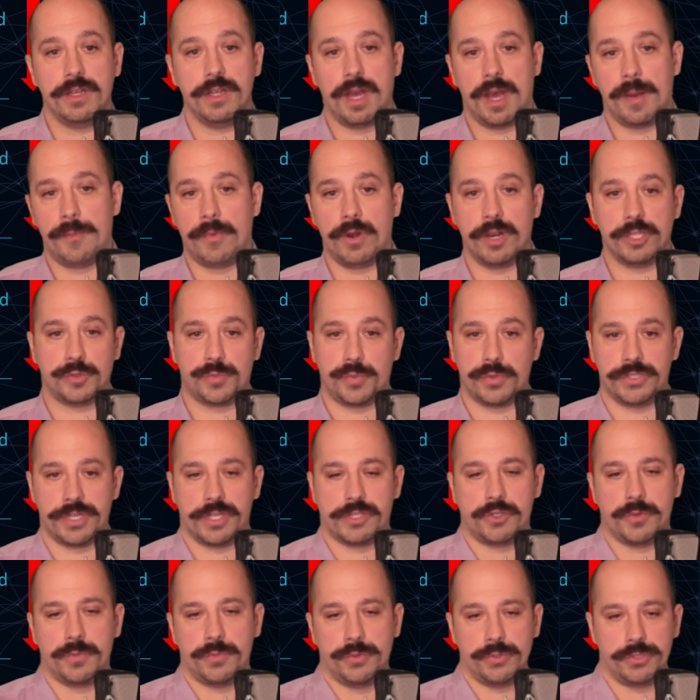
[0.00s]
a knowledge
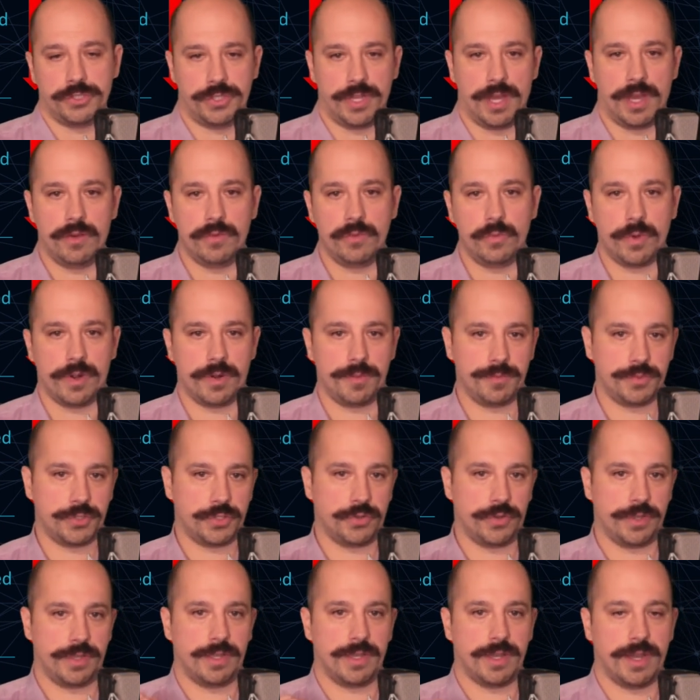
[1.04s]
projection push down, where I'm
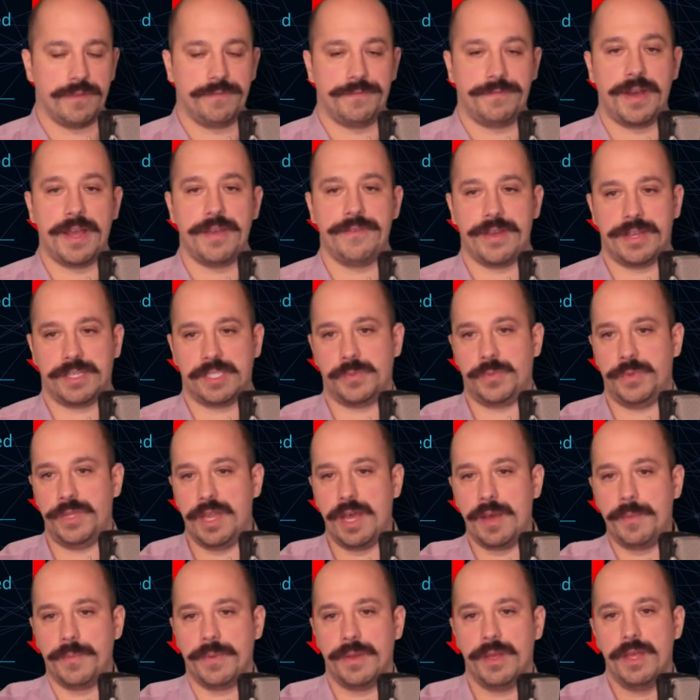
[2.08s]
showing a 5x speed
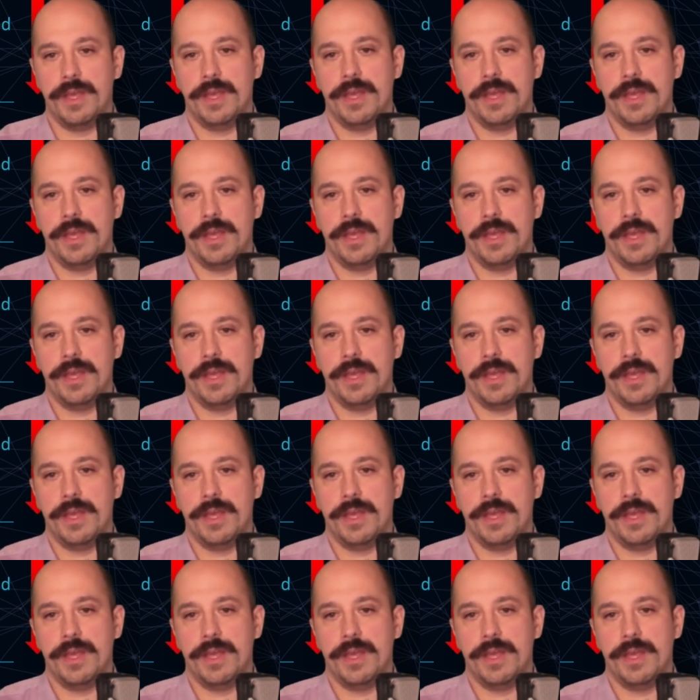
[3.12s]
up,